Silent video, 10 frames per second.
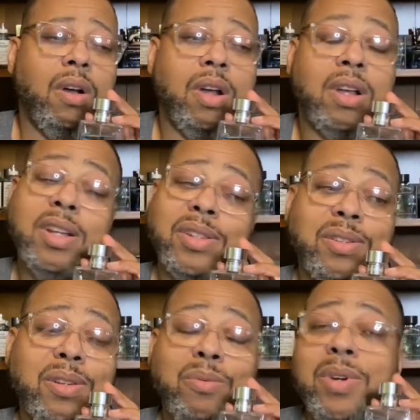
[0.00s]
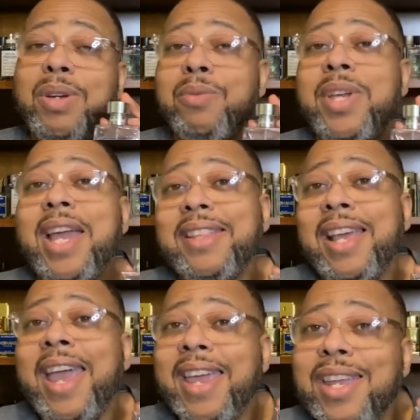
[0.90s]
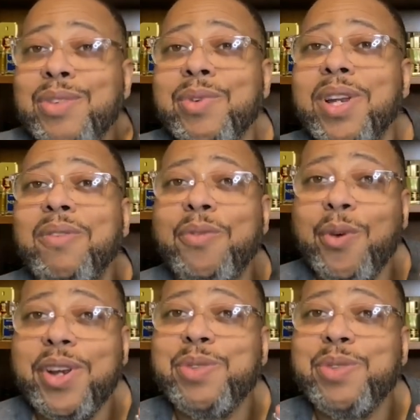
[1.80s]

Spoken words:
because you know what, we at the age, we're in our 40s,